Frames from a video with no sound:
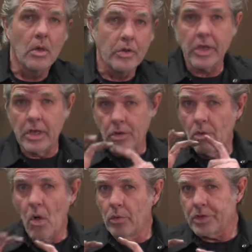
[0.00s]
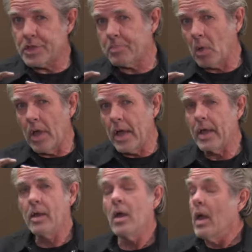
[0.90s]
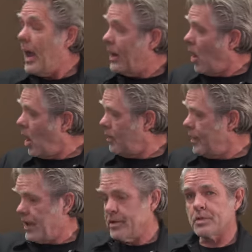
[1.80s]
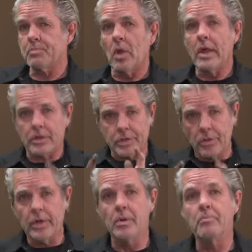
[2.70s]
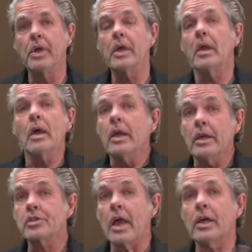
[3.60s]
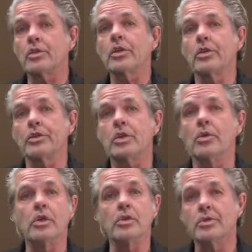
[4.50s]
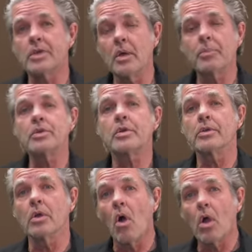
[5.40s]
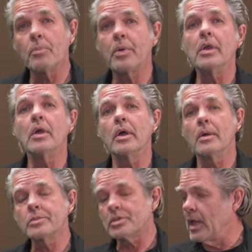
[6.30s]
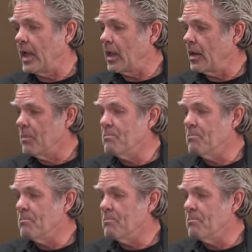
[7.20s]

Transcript: you get your own display, and on that display, I'll show you in a bit, it's actually going to show you your temperature, your RPMs, and a